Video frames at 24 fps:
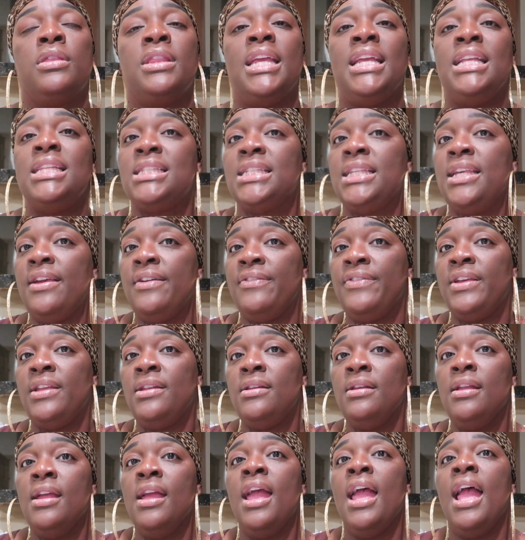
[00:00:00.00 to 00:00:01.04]

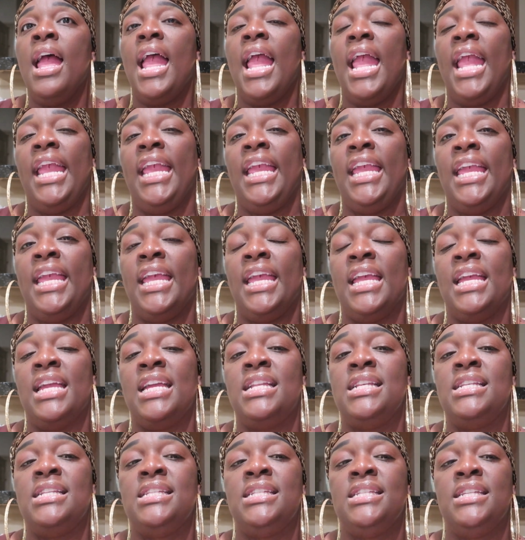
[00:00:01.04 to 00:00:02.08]
Thanksgiving.
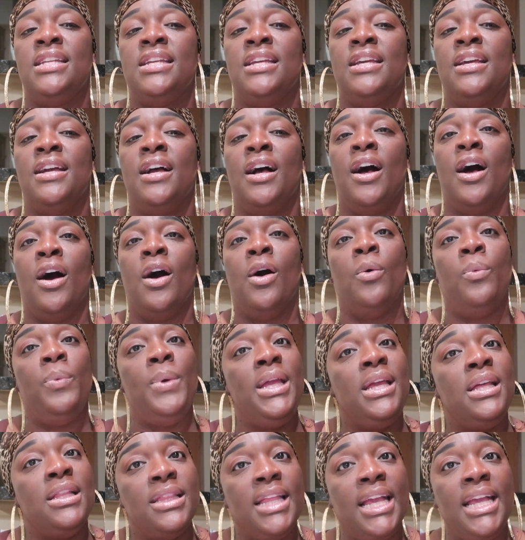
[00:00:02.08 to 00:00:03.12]
And a
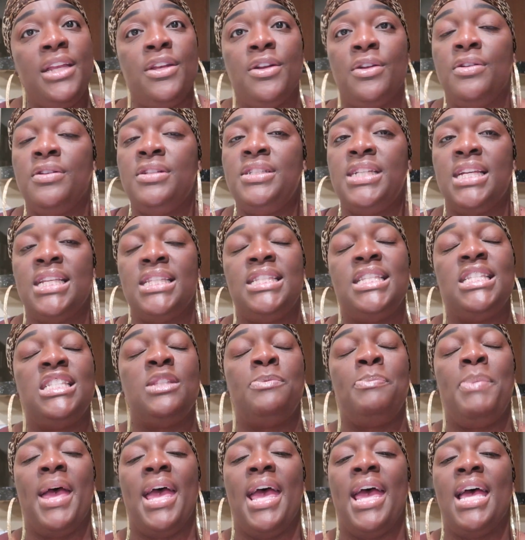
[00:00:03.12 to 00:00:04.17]
week later, just
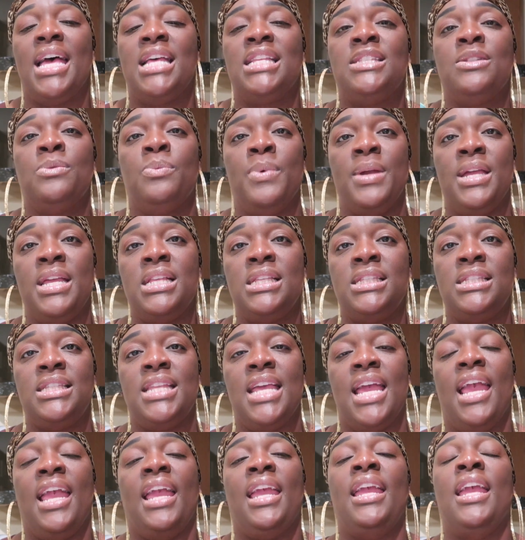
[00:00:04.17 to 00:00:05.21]
this past
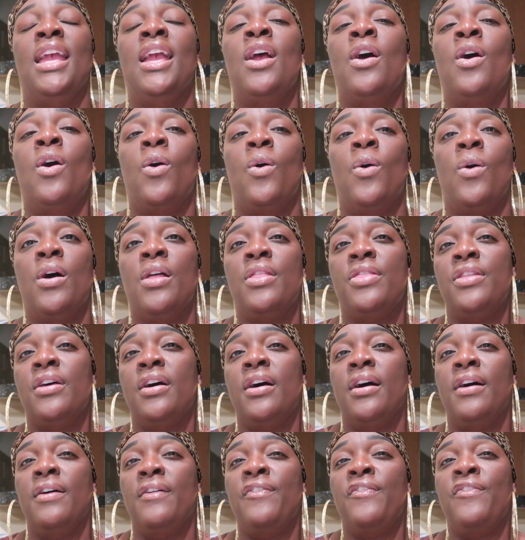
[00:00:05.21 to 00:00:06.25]
Wednesday, on
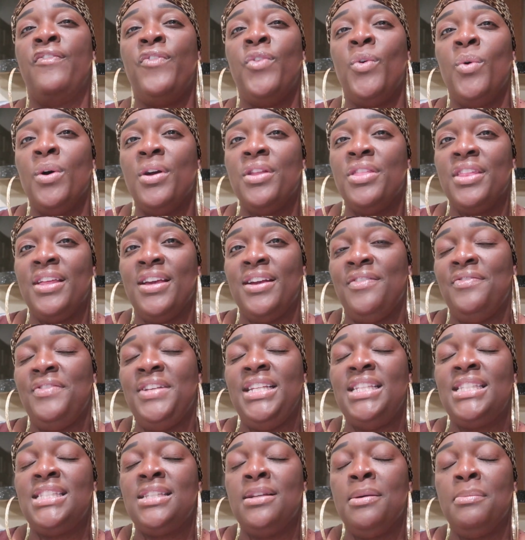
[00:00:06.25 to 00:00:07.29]
the 4th of
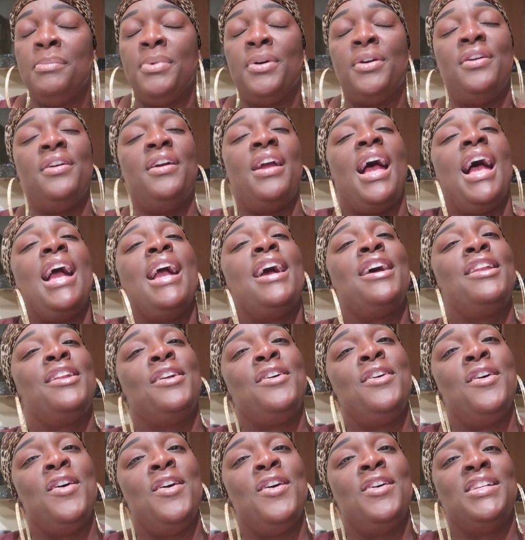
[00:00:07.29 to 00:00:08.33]
December, I got
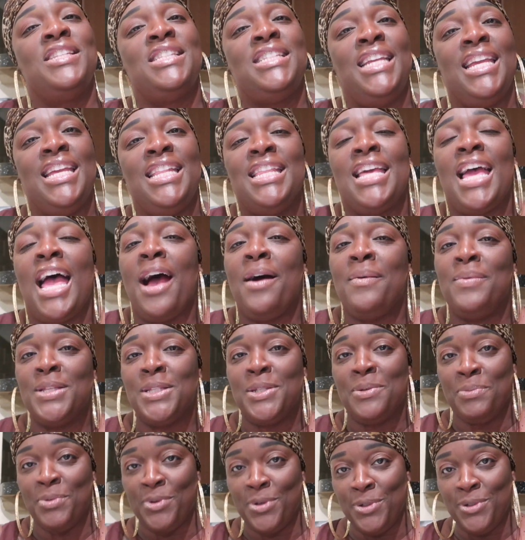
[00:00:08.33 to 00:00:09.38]
a call saying that I
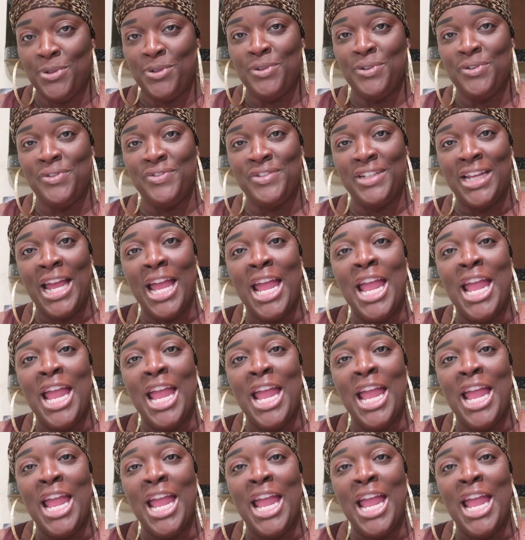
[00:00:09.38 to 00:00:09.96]
was approved.